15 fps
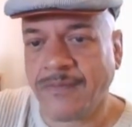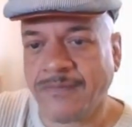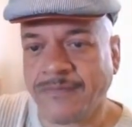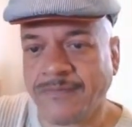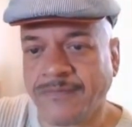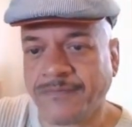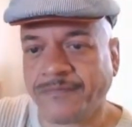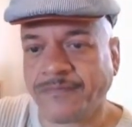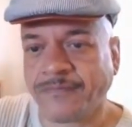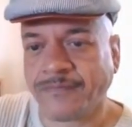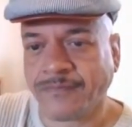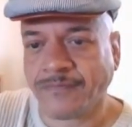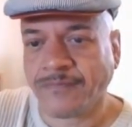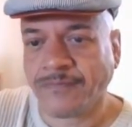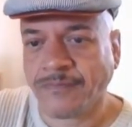
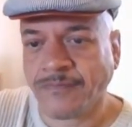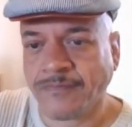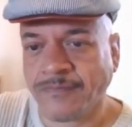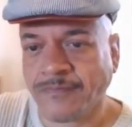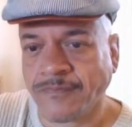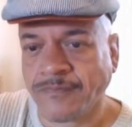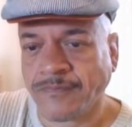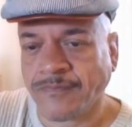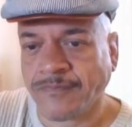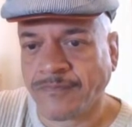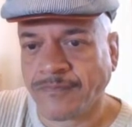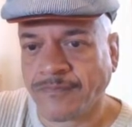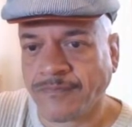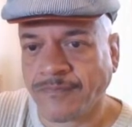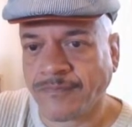
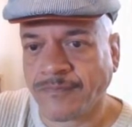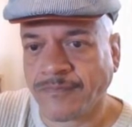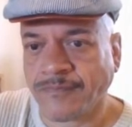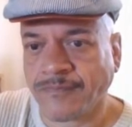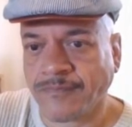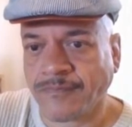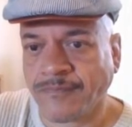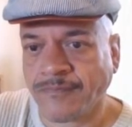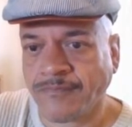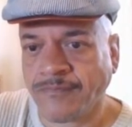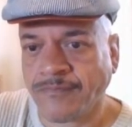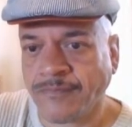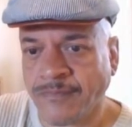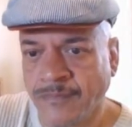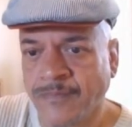
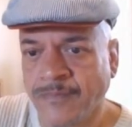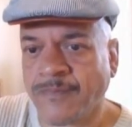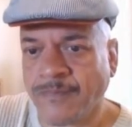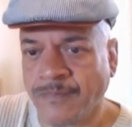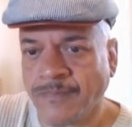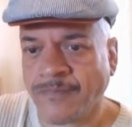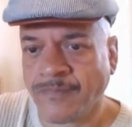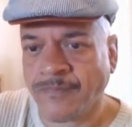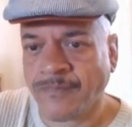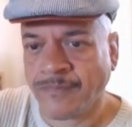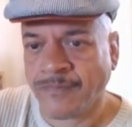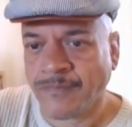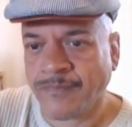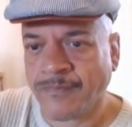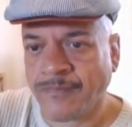
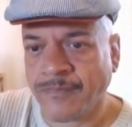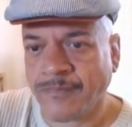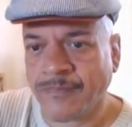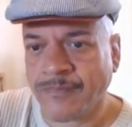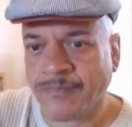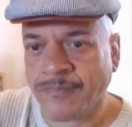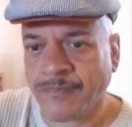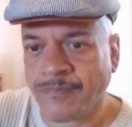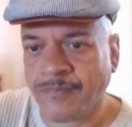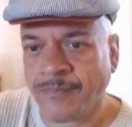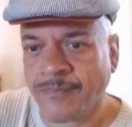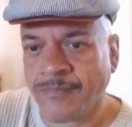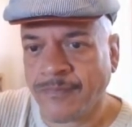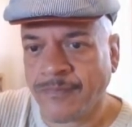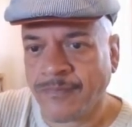
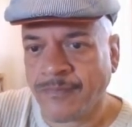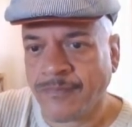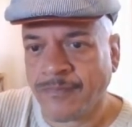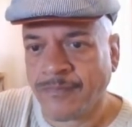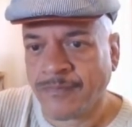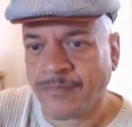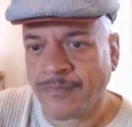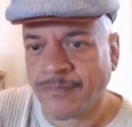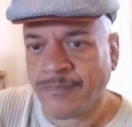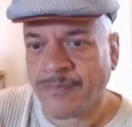(silent)